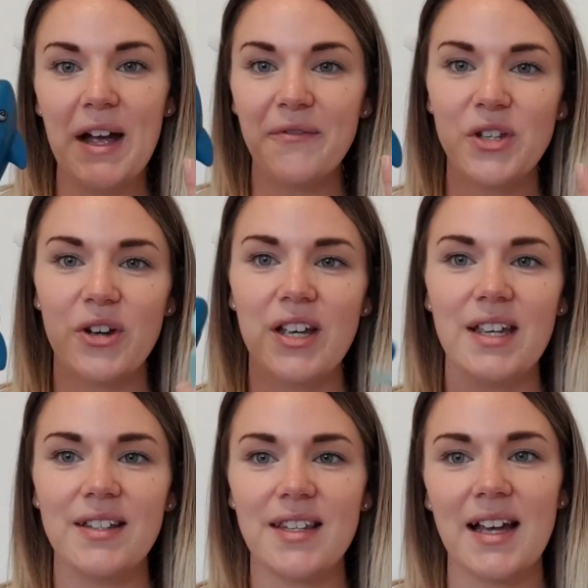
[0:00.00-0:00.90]
bath
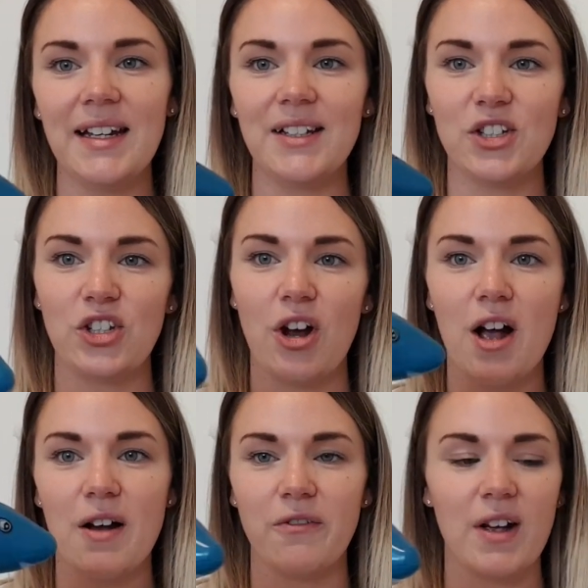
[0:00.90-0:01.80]
toys, a little
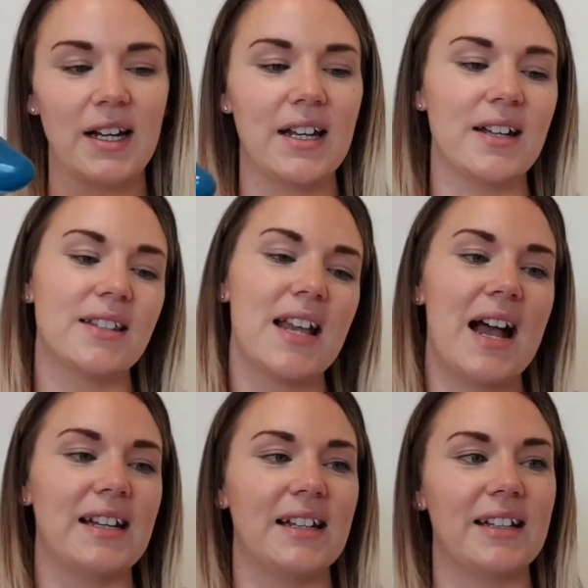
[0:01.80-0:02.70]
shark for Elliot
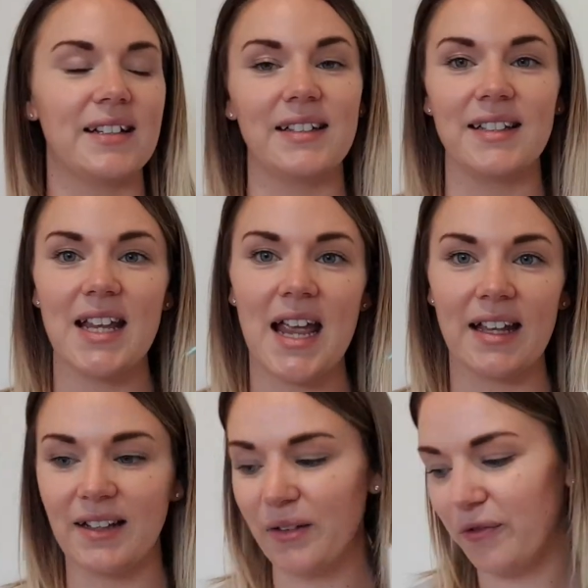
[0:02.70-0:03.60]
and a little
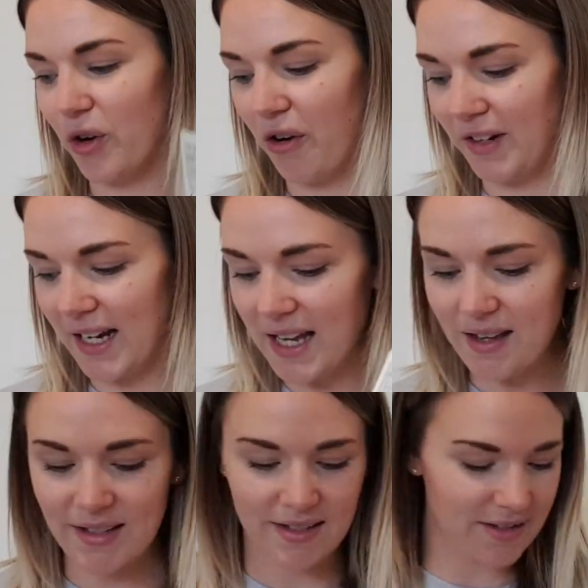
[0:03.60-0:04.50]
turtle for
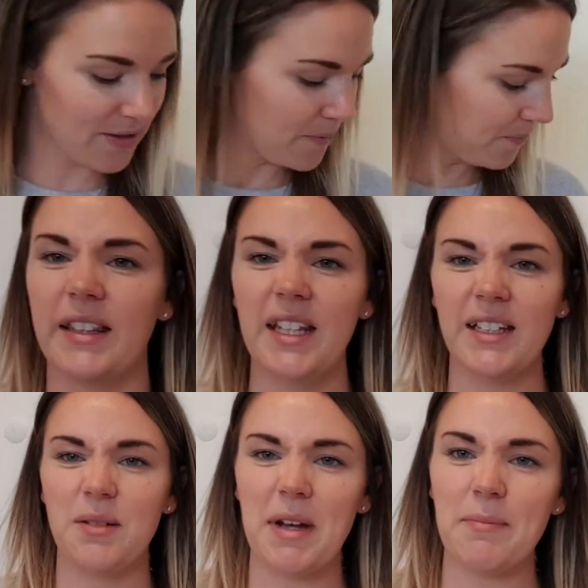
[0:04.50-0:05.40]
Elise. I
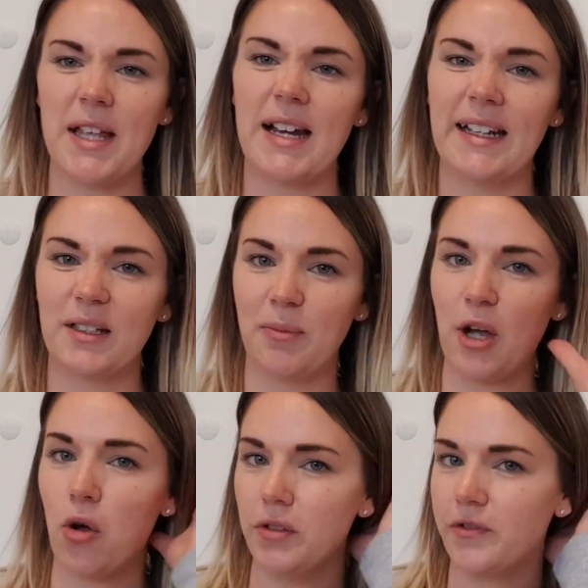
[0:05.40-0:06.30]
think they might be a little bit
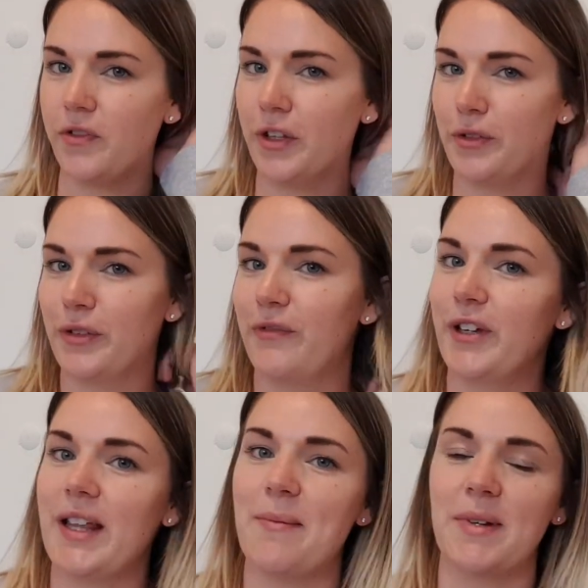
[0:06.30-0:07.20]
old
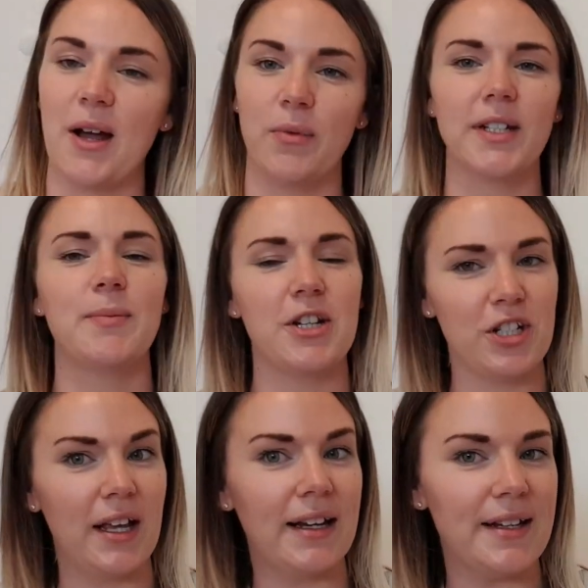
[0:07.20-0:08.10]
for them now, well,
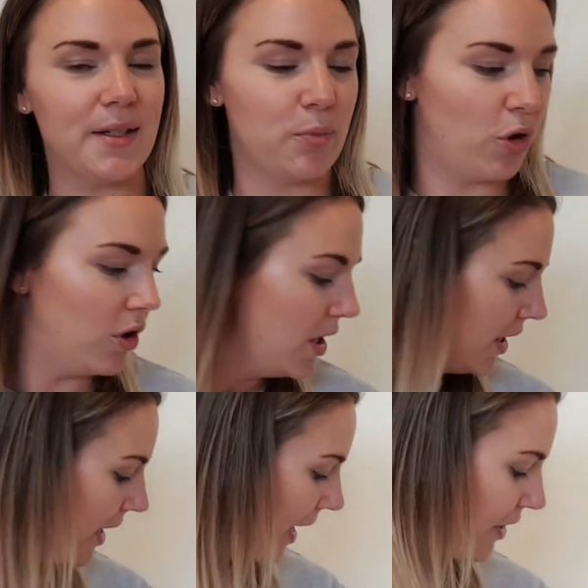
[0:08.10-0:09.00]
especially Elise, but
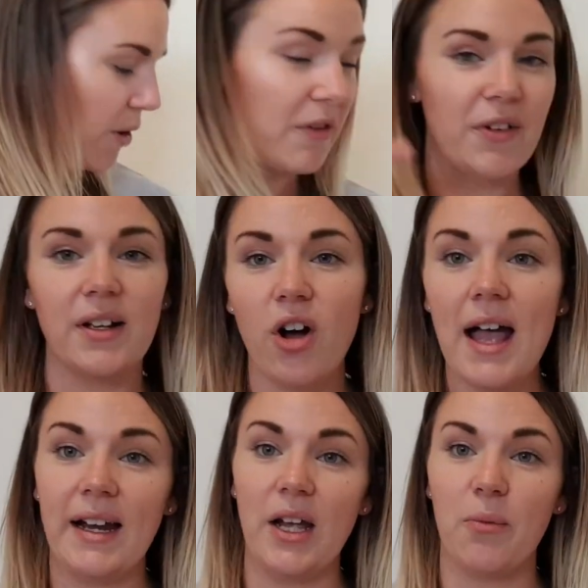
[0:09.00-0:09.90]
I know if I
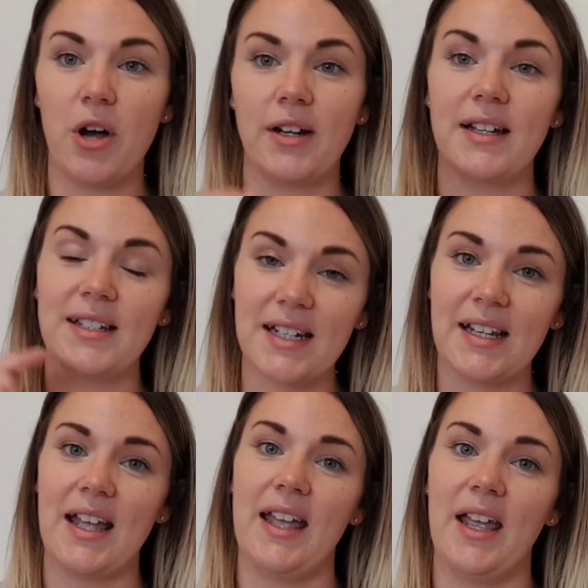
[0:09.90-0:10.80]
got Elliot one, I didn't
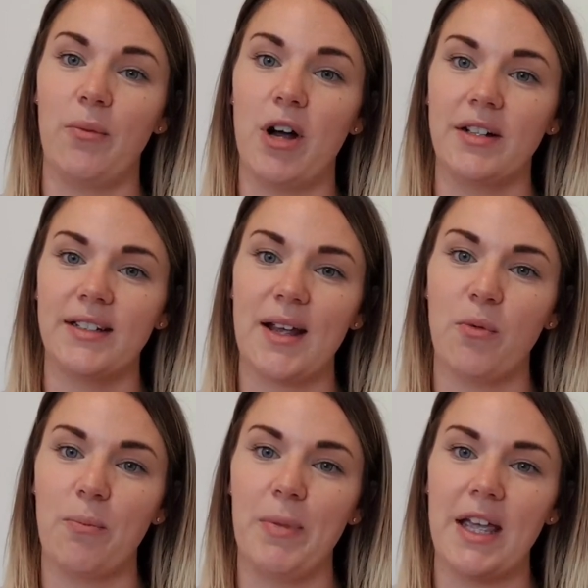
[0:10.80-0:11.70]
get her one, there
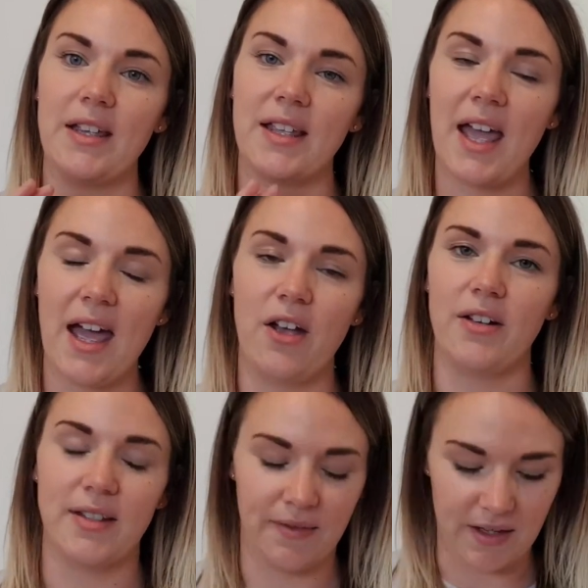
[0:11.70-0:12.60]
would be
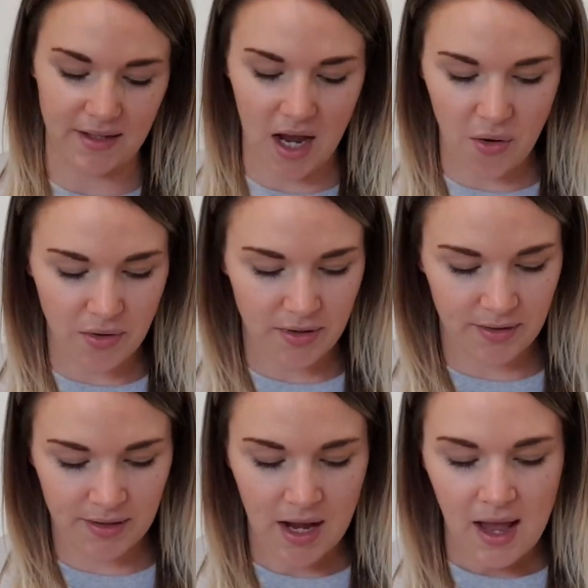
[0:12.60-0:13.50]
chaos in this
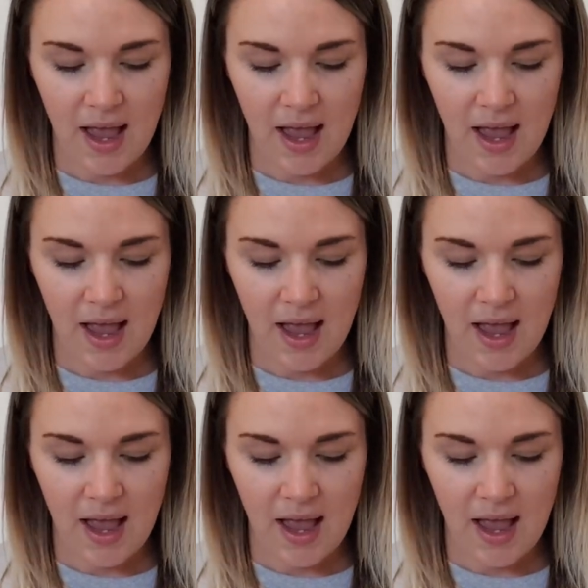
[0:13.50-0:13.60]
house.